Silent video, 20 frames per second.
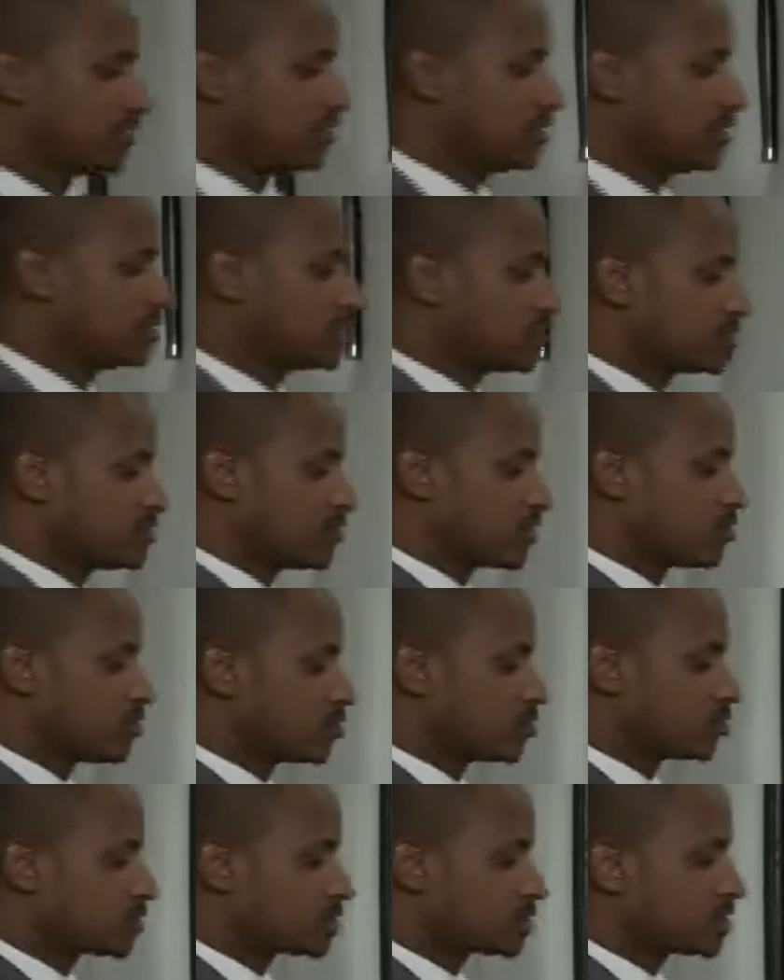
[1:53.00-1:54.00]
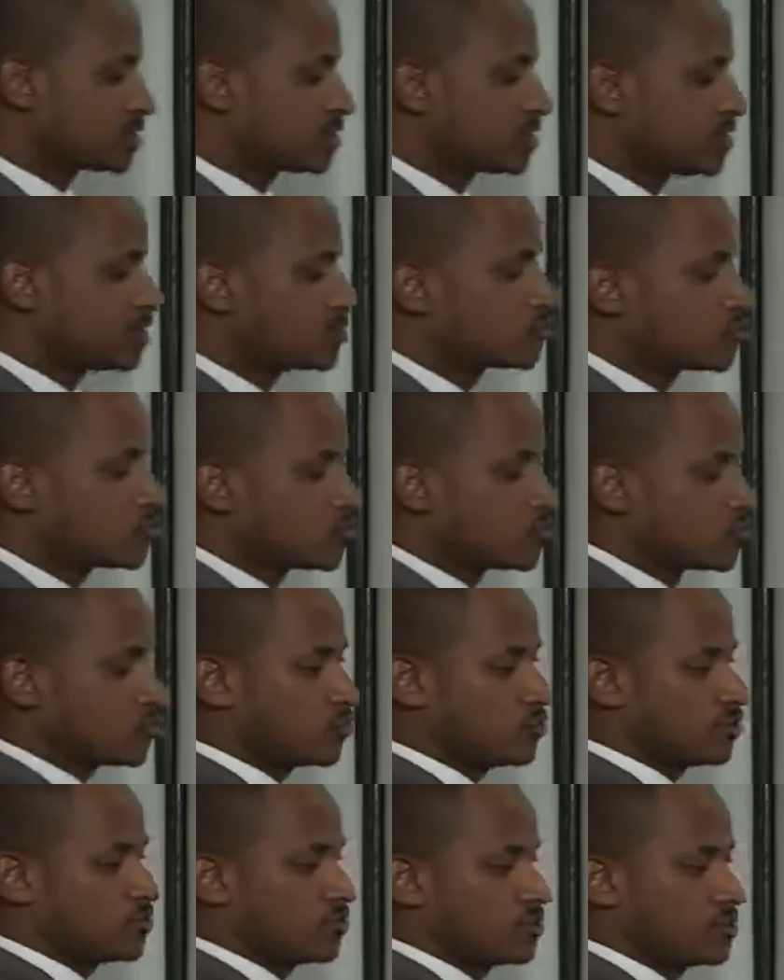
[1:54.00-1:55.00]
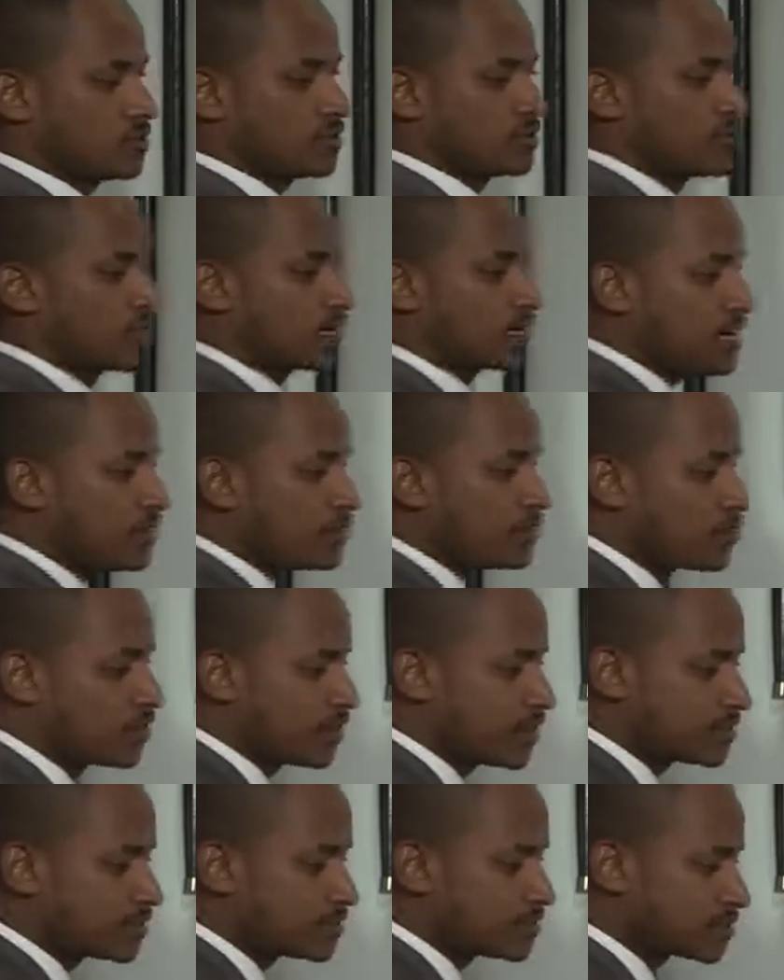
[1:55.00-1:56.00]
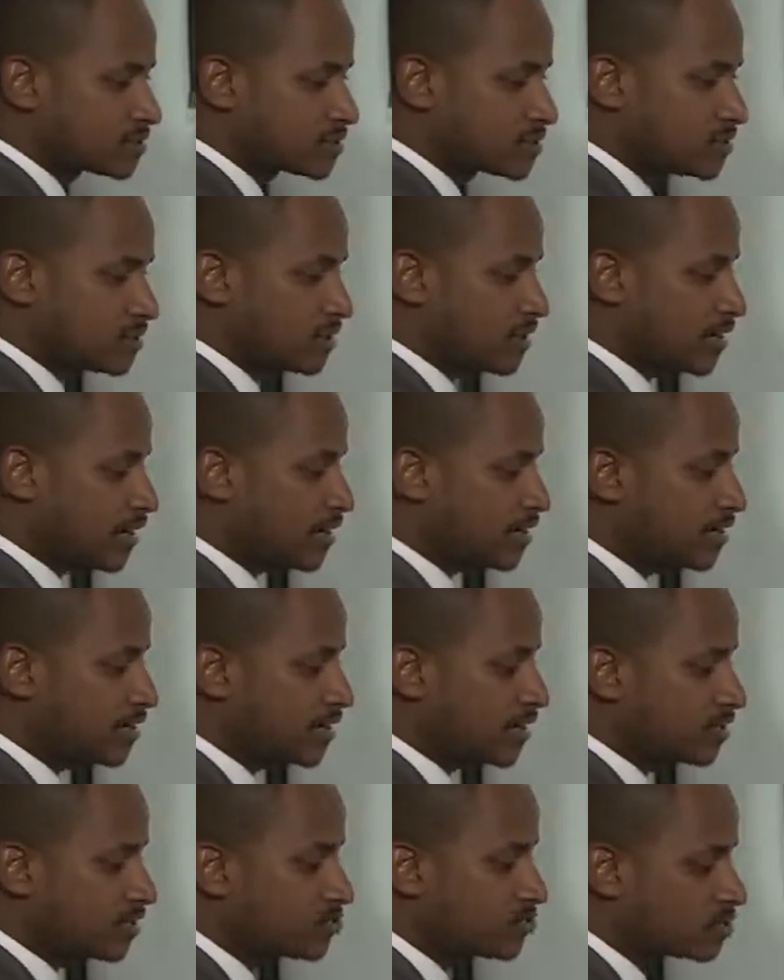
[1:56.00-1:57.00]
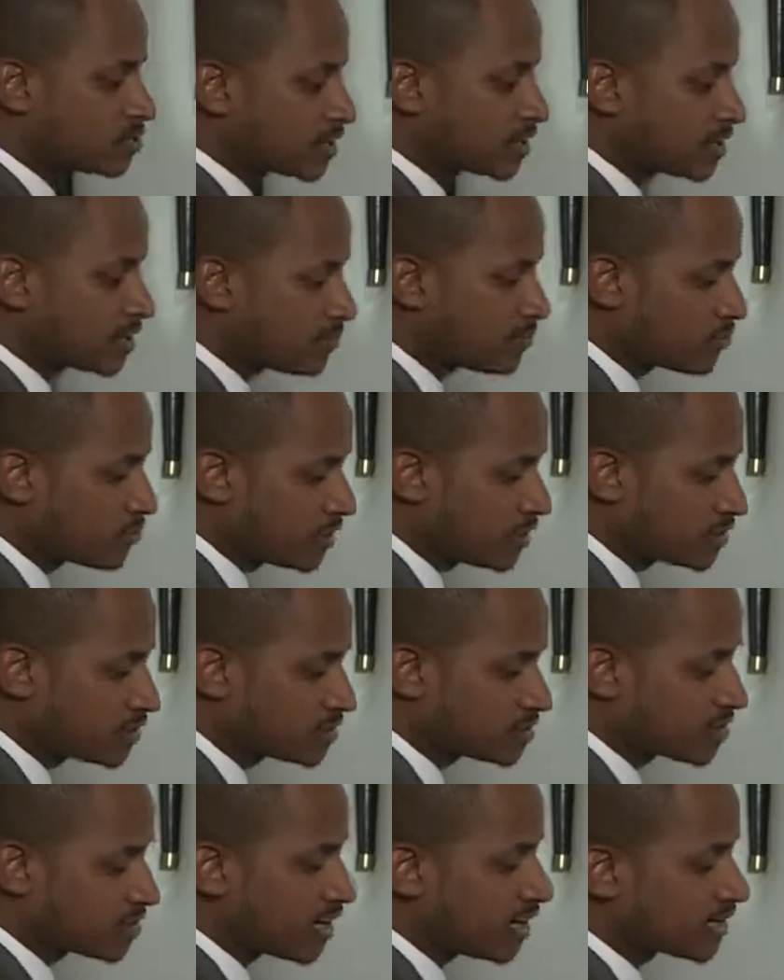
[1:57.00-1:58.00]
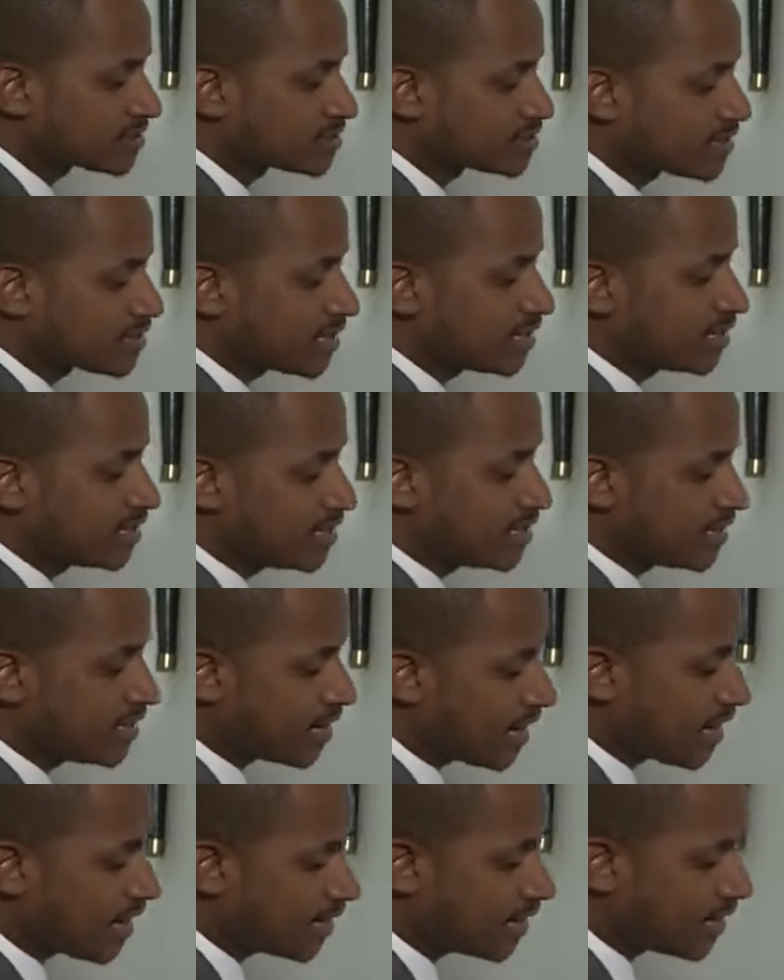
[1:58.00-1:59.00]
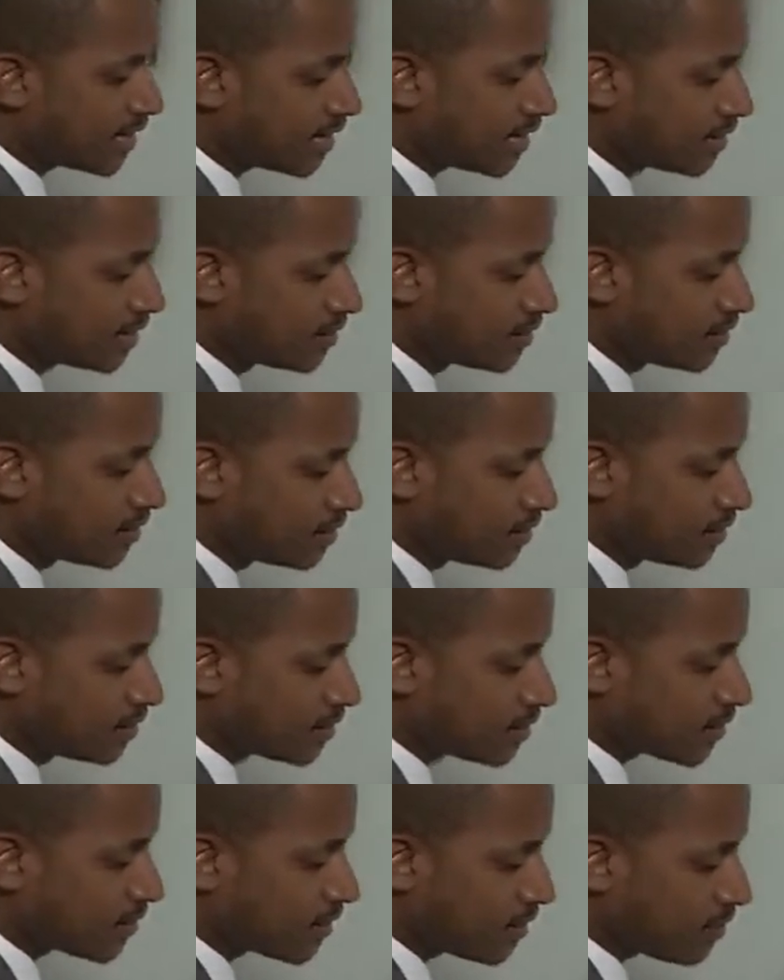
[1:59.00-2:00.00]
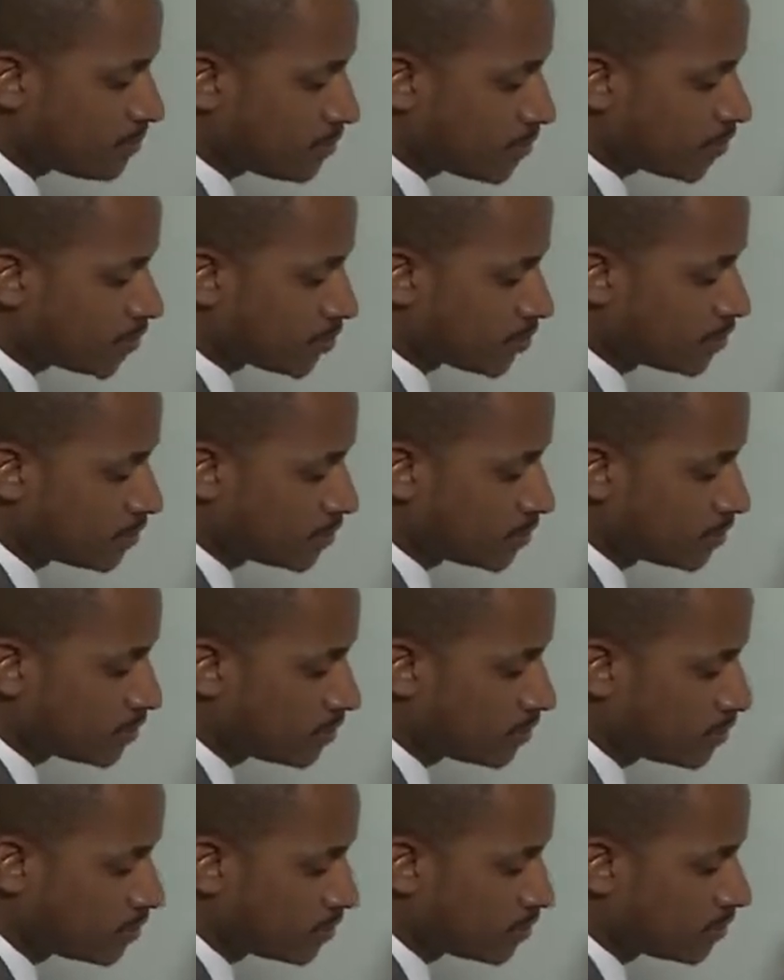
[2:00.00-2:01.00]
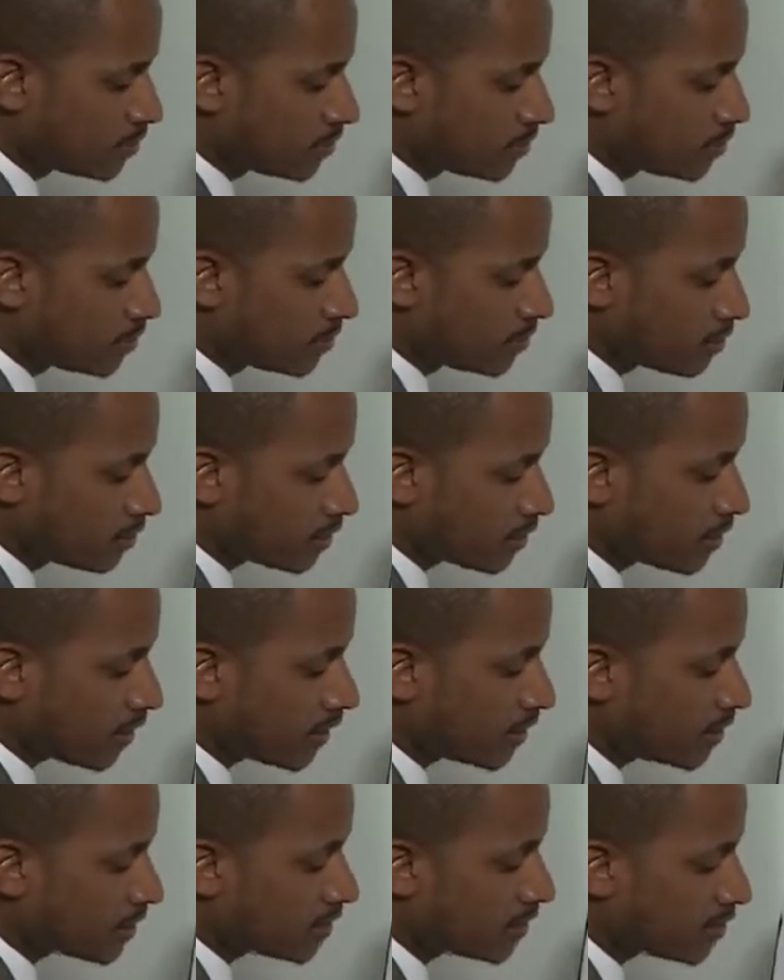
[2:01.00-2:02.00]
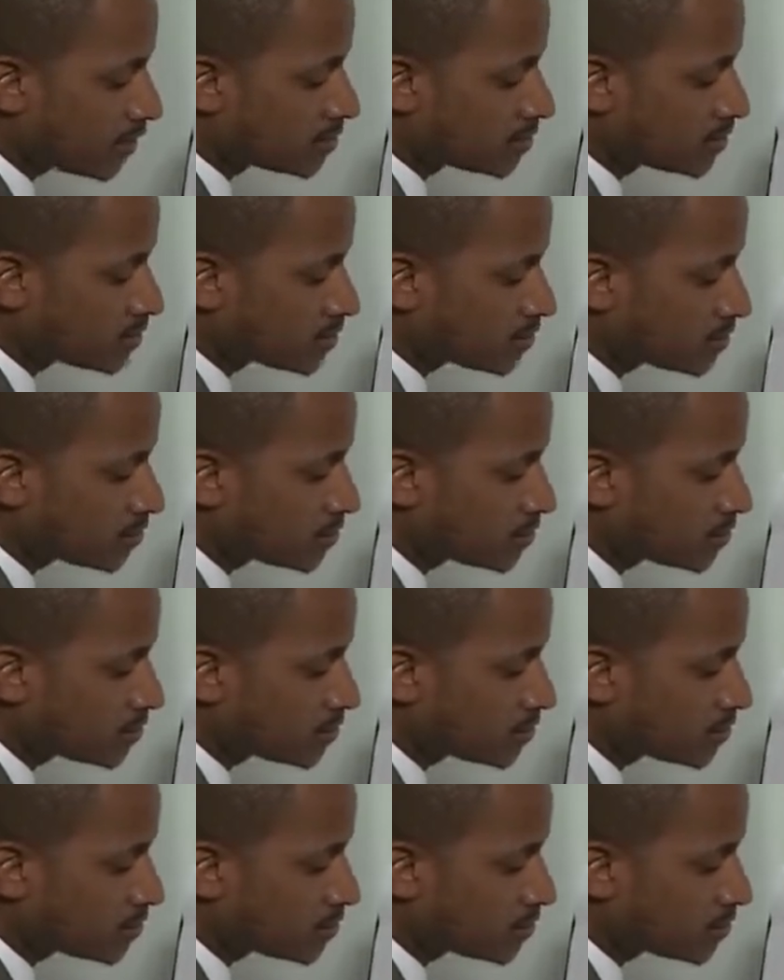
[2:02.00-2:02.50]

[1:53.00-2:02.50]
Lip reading: This is because the two, the carbonates and the hydrogen carbonates, are studied under carbon and its